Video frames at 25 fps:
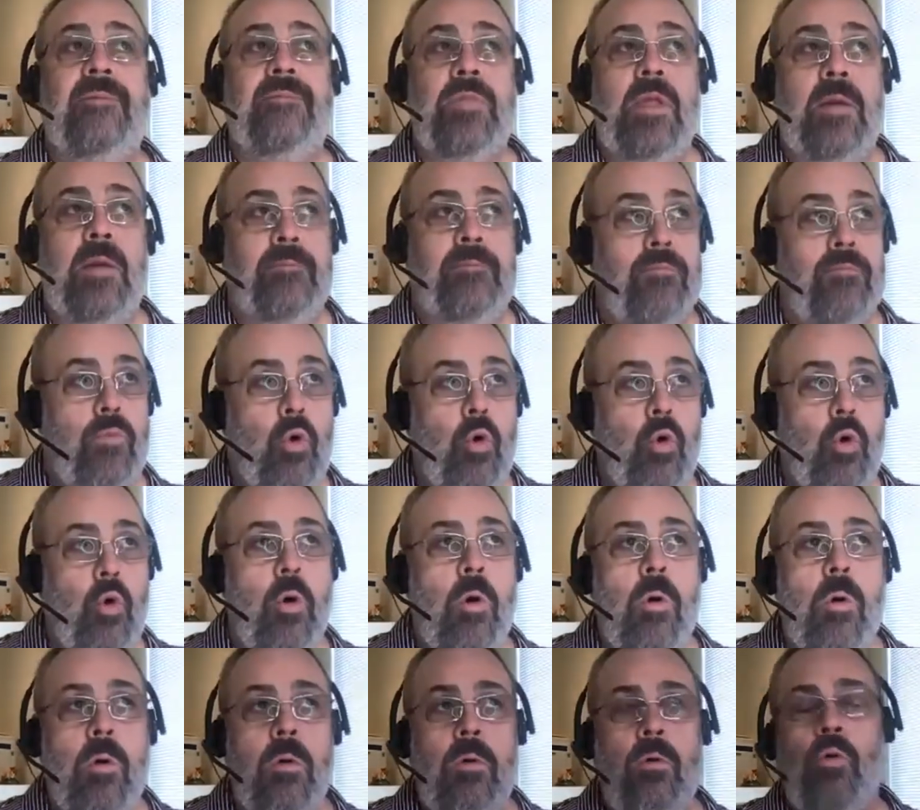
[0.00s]

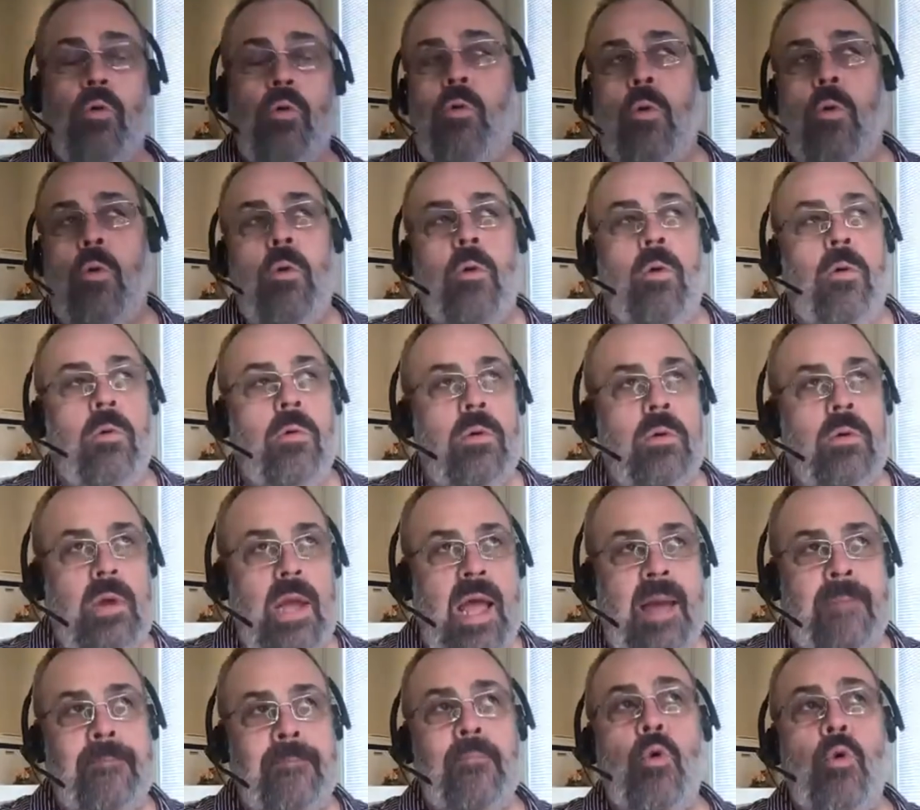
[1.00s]
more or
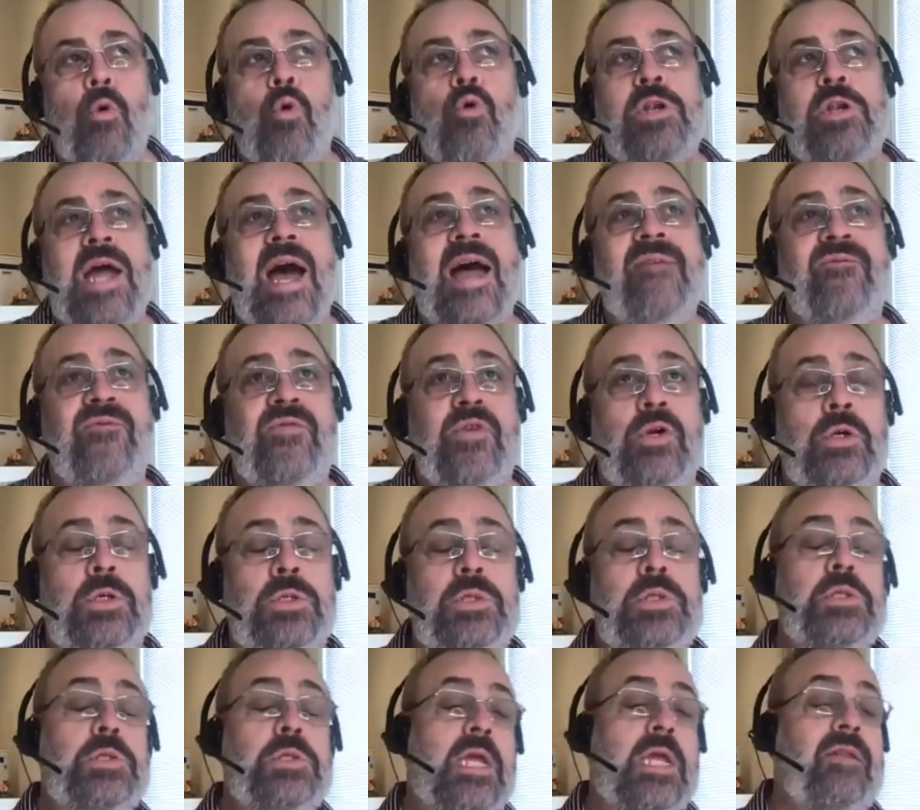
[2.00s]
a more
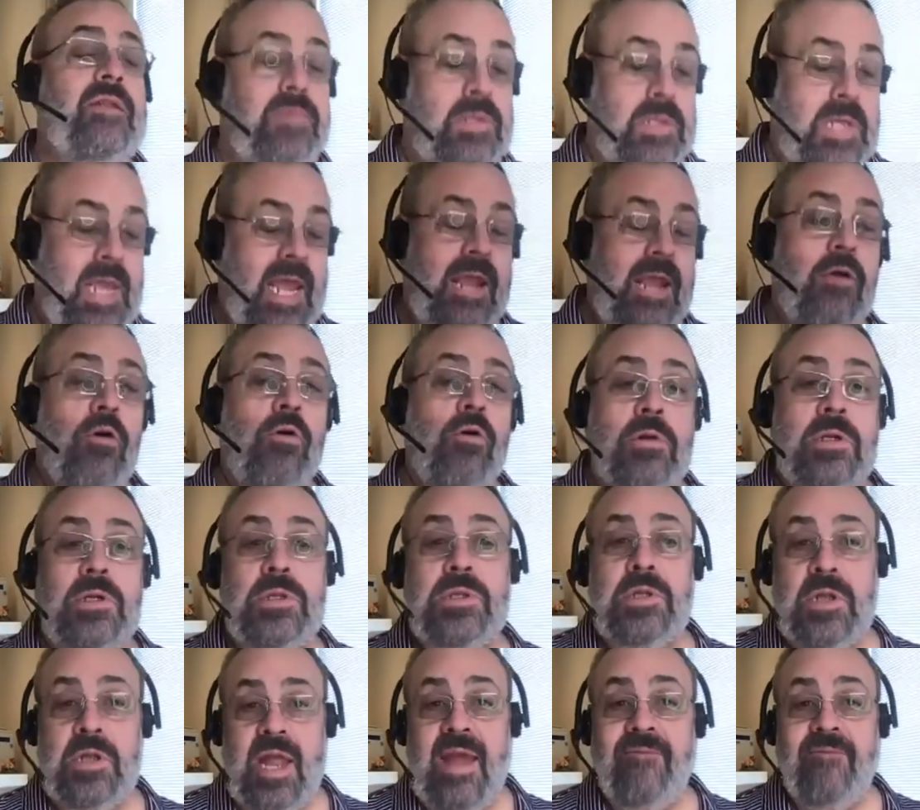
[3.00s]
diverse set of stakeholders
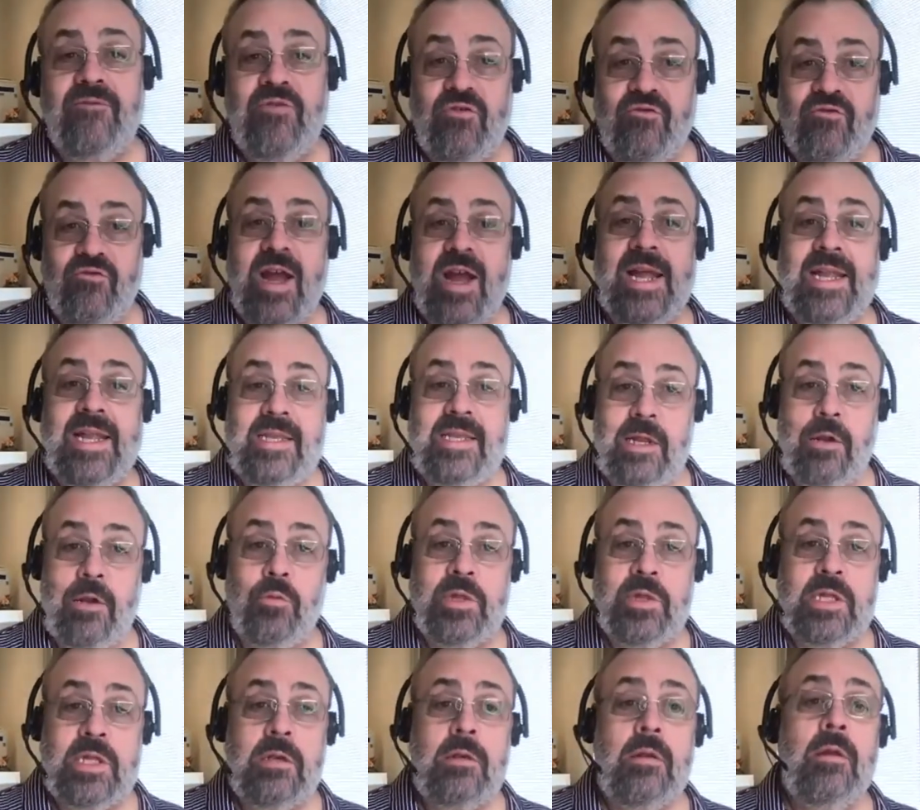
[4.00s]
that have to try and deal
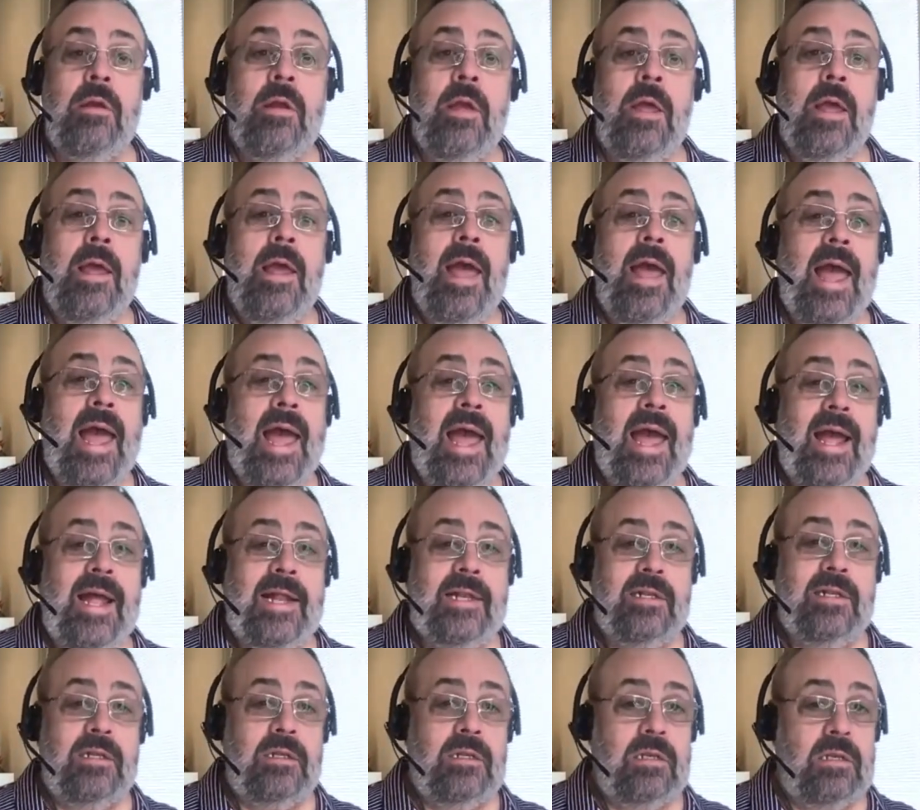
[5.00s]
with it.
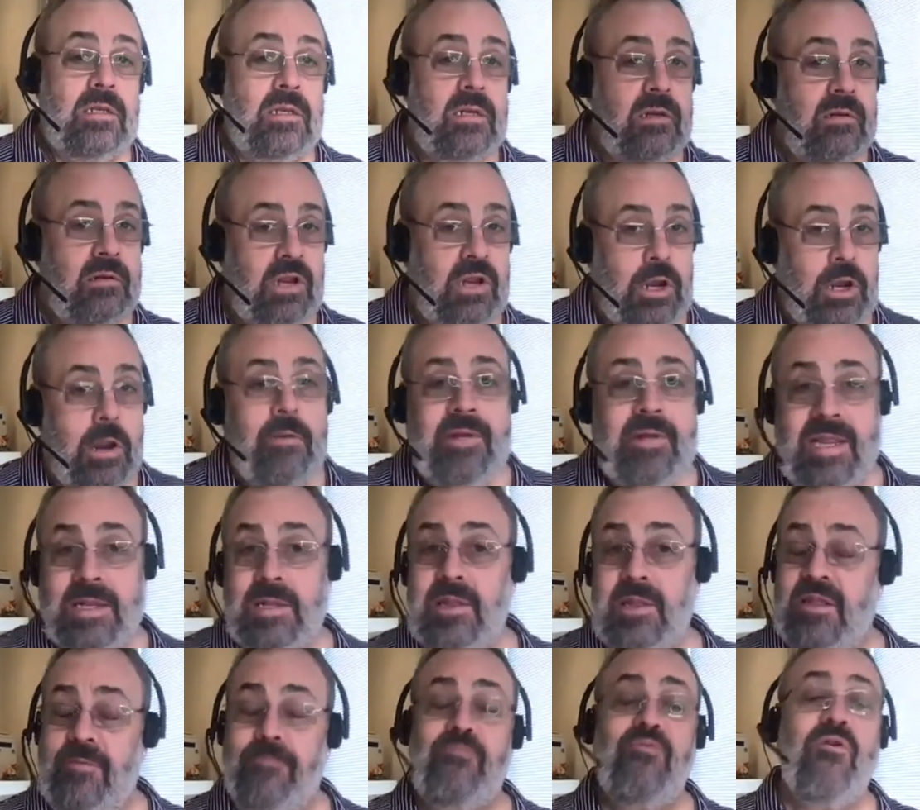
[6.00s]
And,
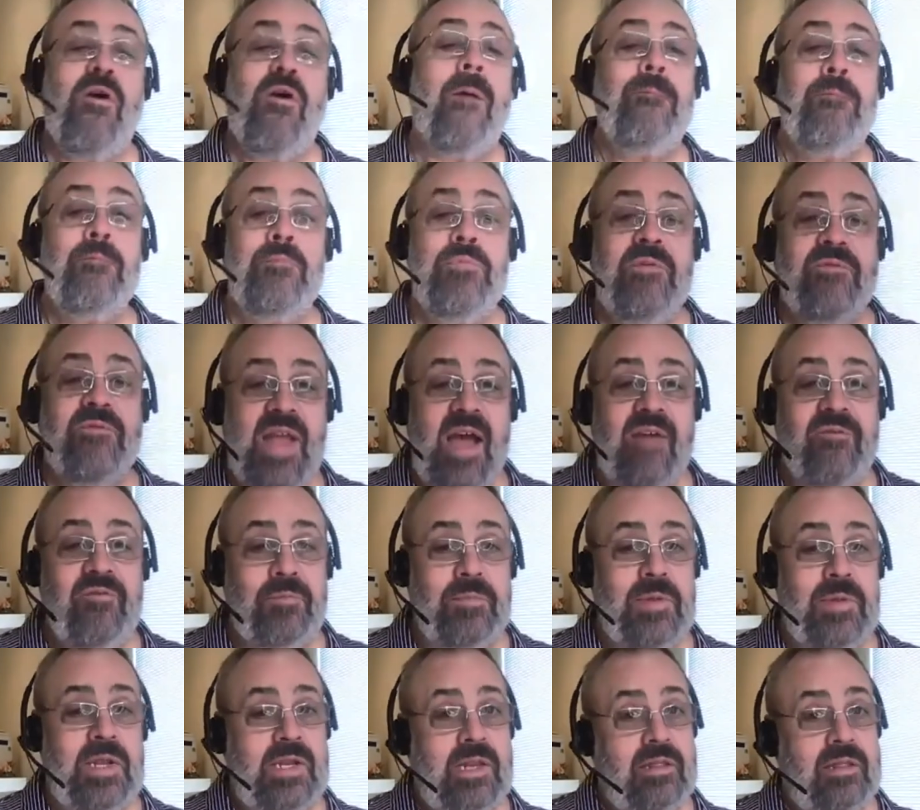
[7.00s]
it's the problem of
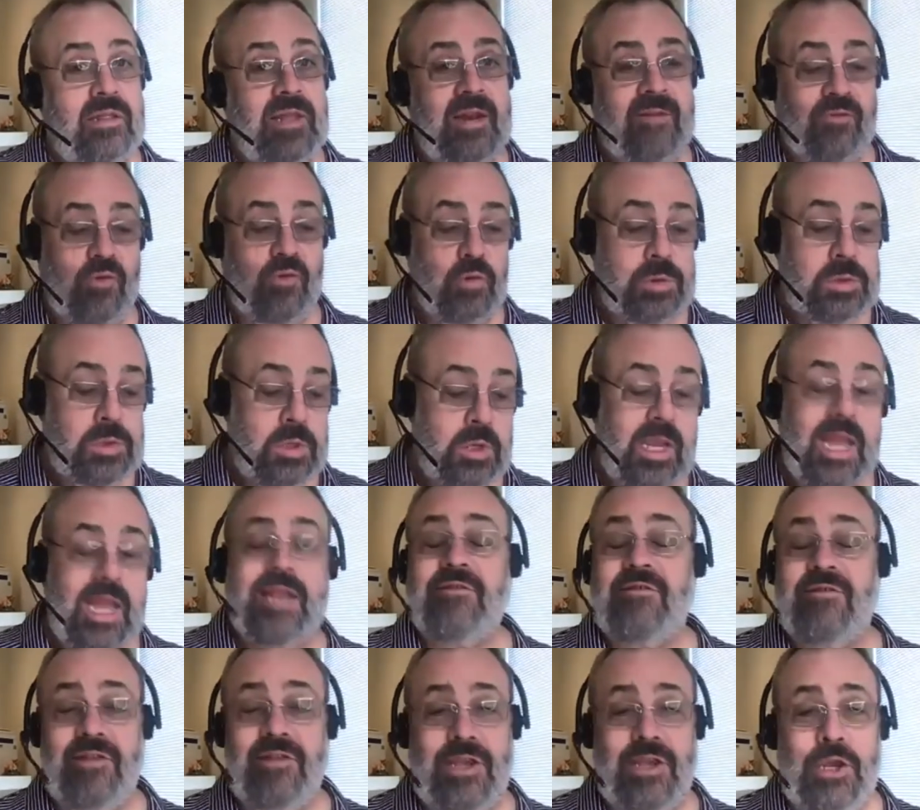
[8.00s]
government. And then, of course, you
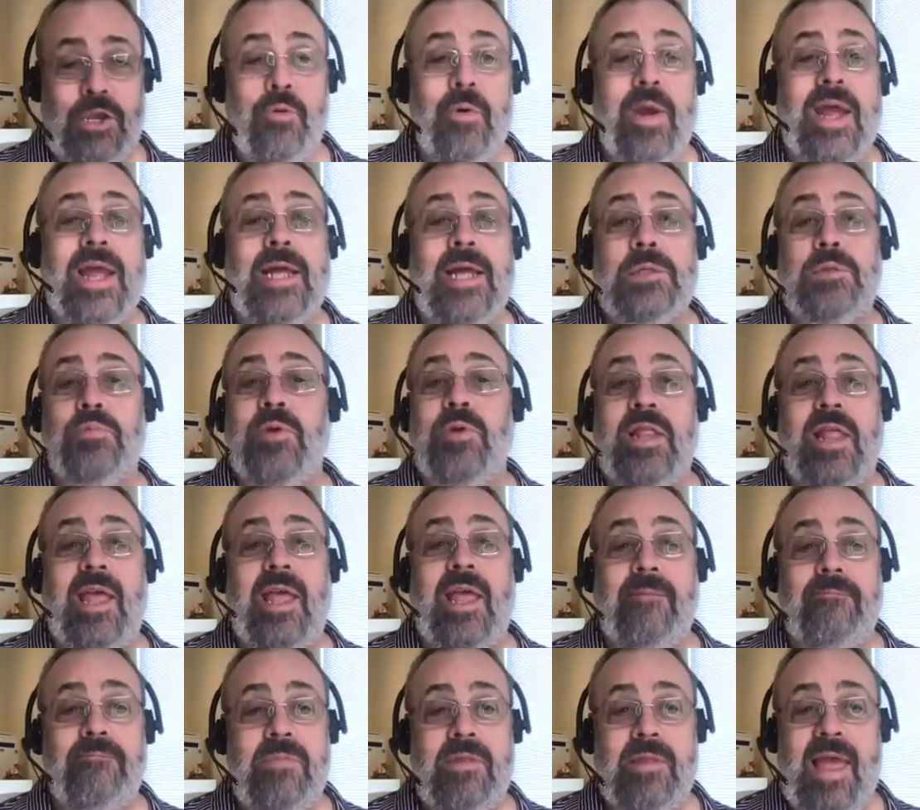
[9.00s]
get to the US where
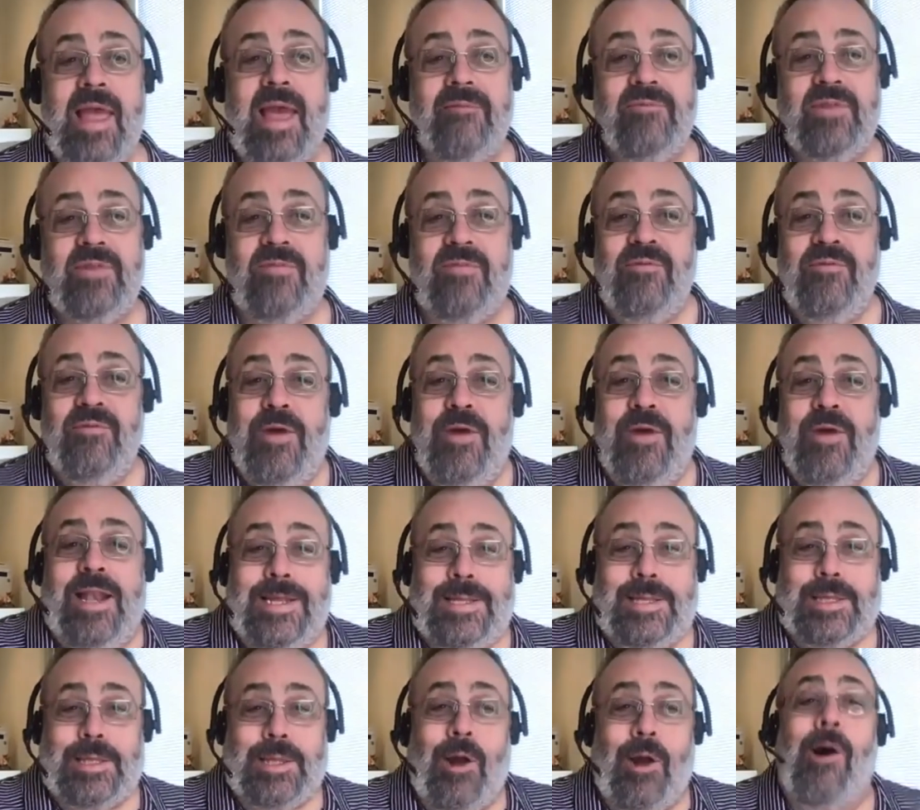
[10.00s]
they haven't even really
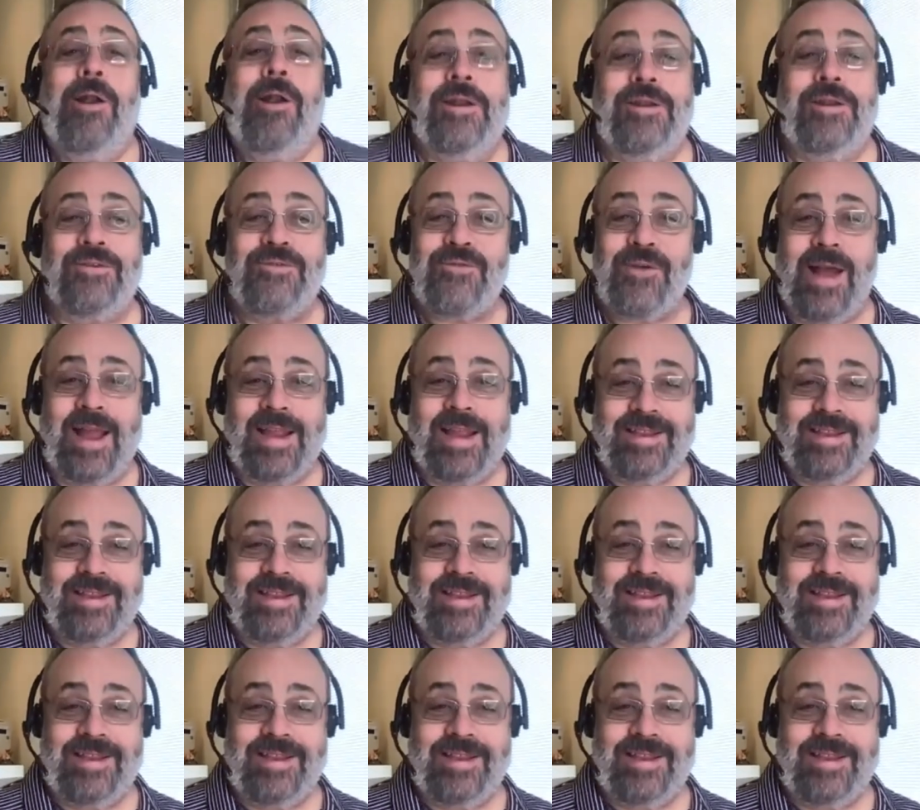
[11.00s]
started trying